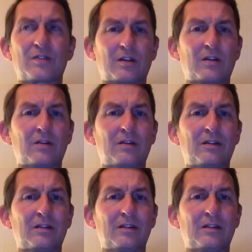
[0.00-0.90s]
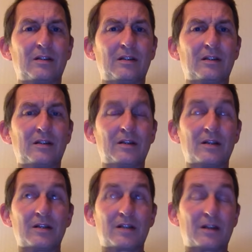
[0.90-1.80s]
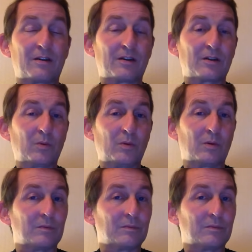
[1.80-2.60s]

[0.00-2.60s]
ago, staring at the wall.